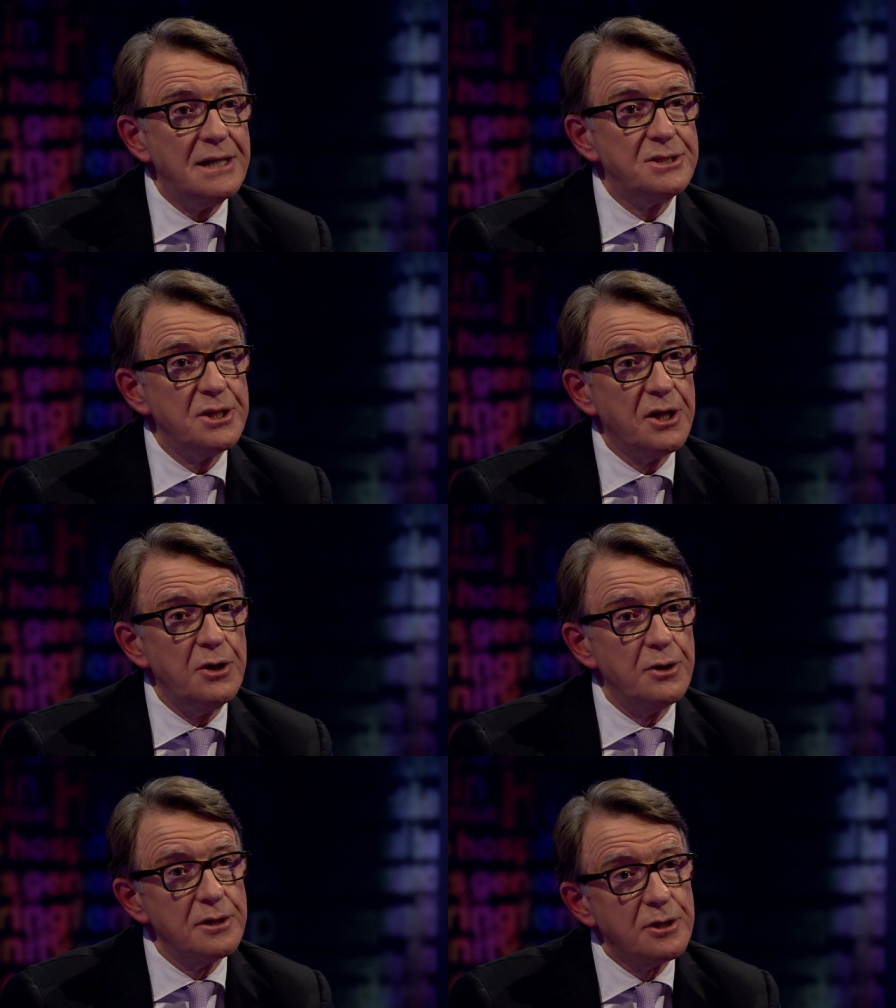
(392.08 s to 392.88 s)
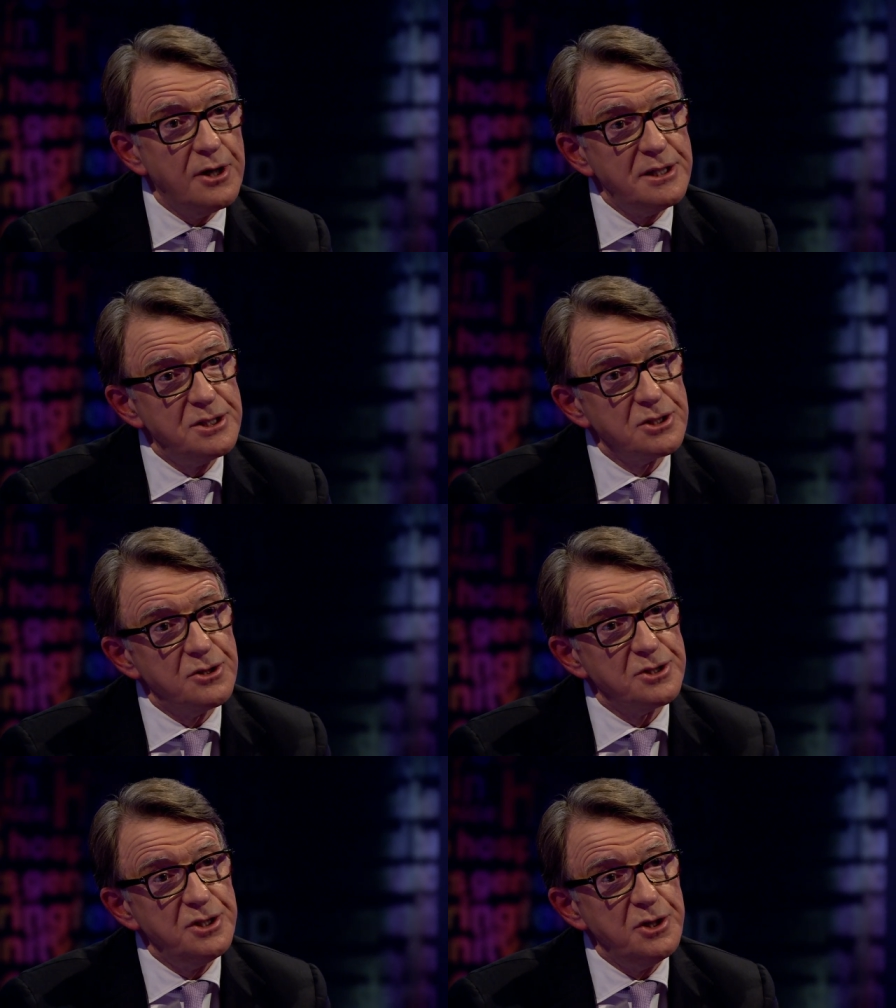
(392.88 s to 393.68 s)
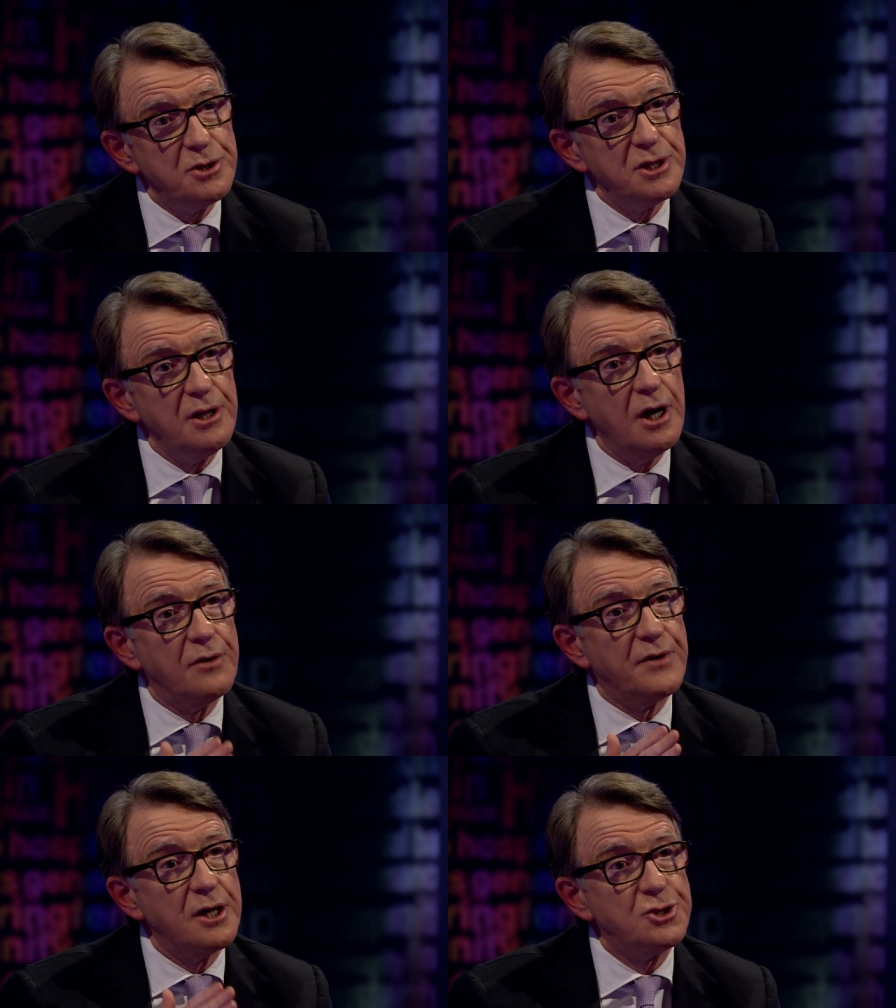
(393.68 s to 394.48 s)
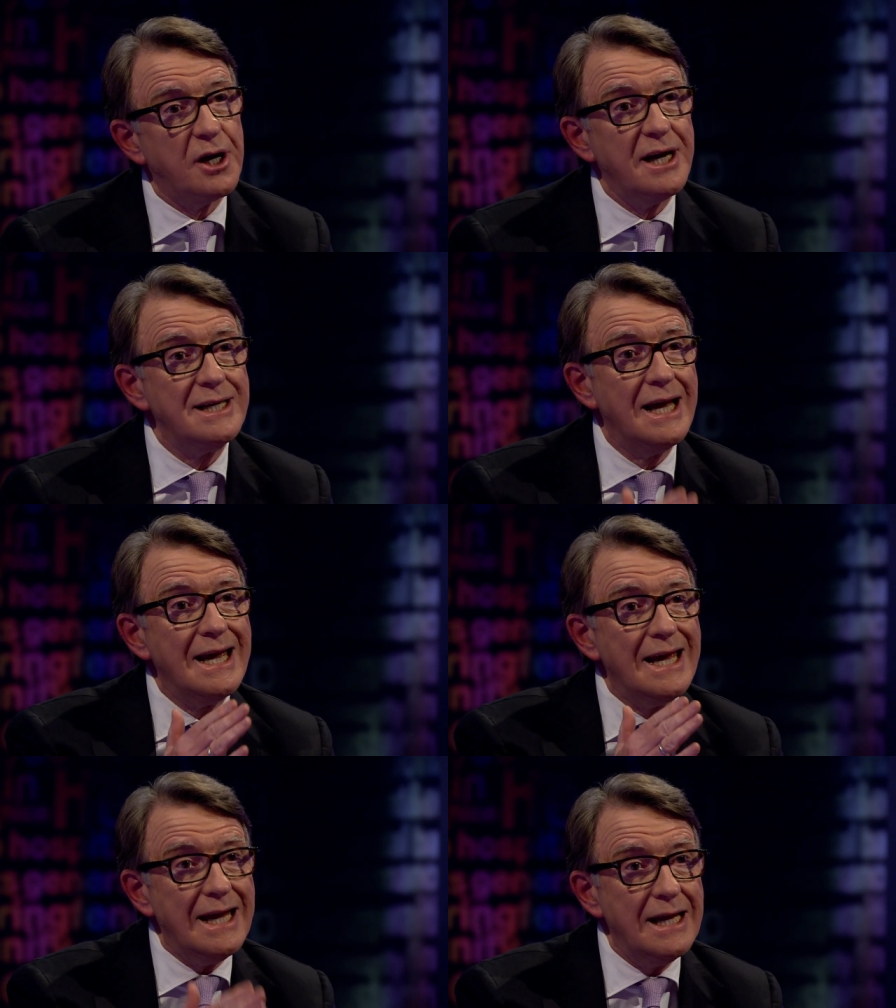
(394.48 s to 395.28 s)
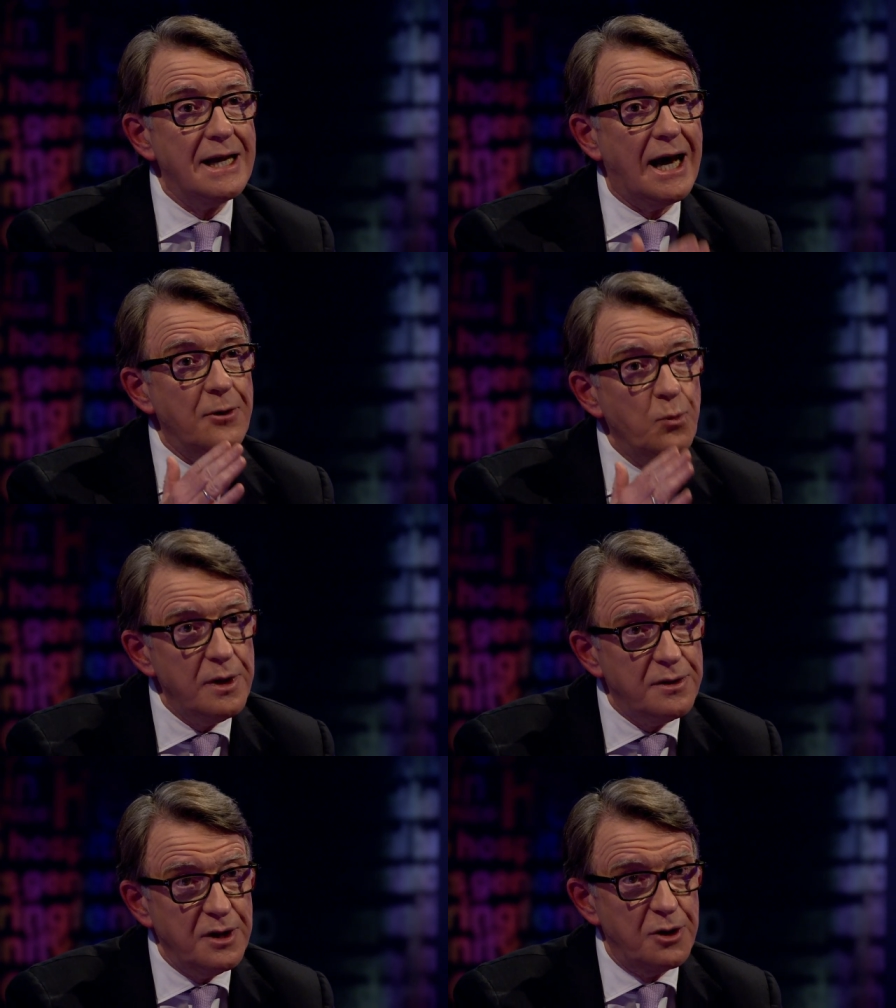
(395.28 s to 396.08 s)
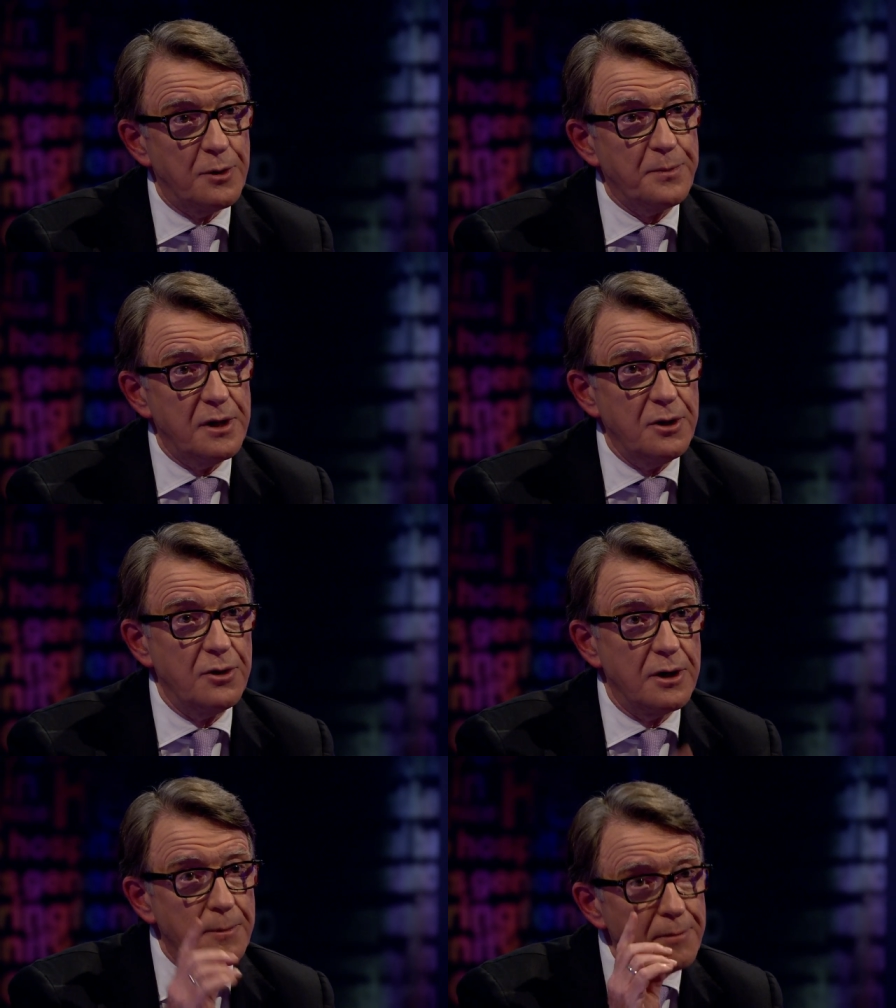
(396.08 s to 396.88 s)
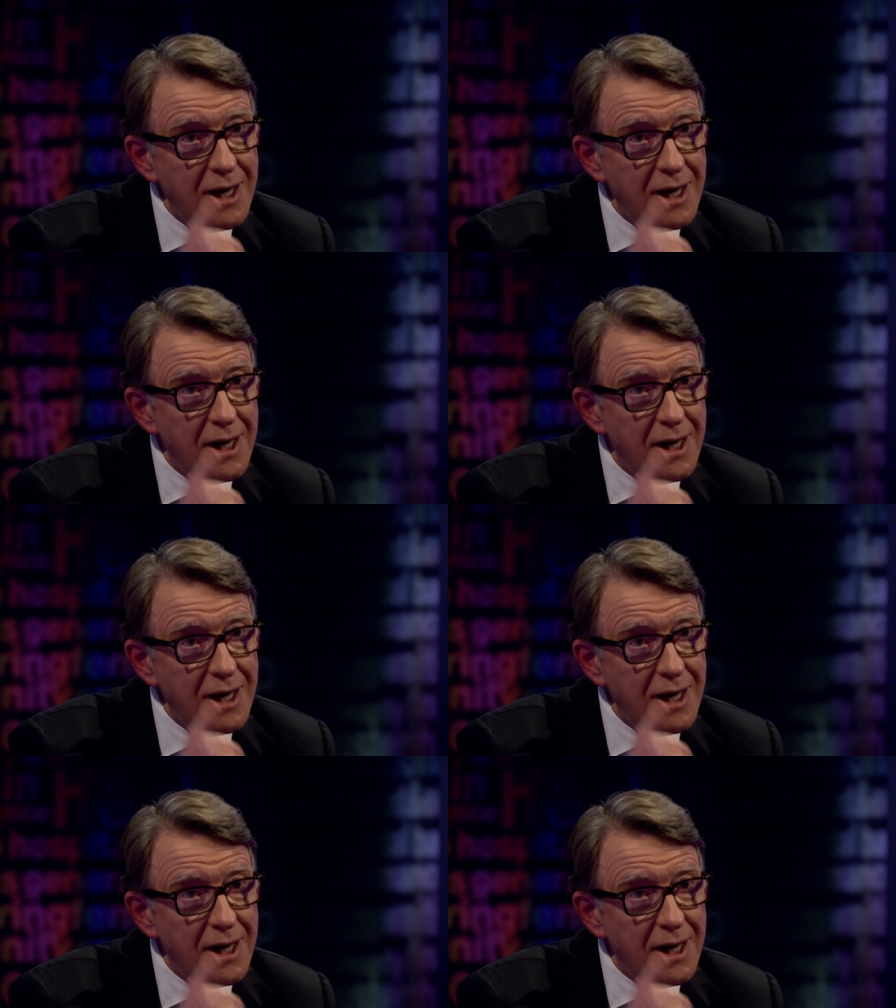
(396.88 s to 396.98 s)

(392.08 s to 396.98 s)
and secure the greatest continuity of our trade in and with the European Union.